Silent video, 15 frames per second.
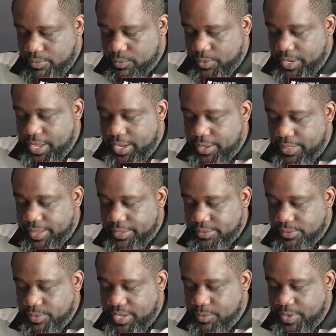We got, like I
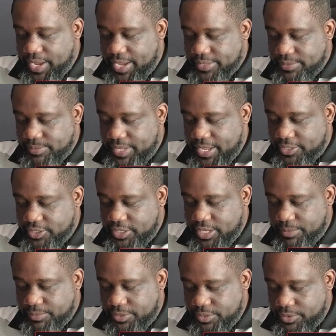said, we got some catching
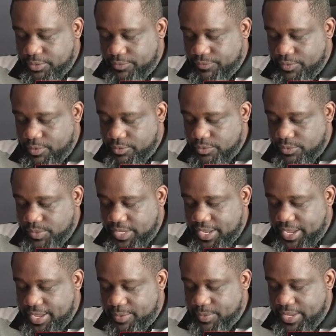up to do, folks. We
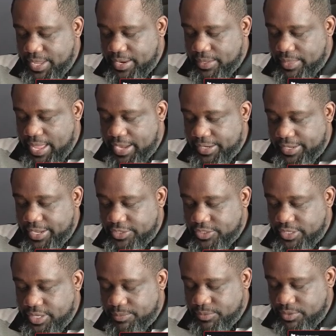got a lot of
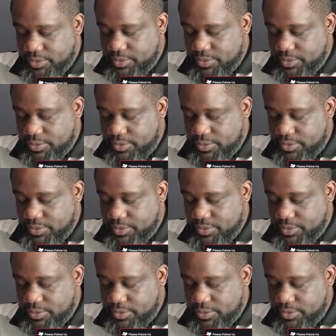catching up to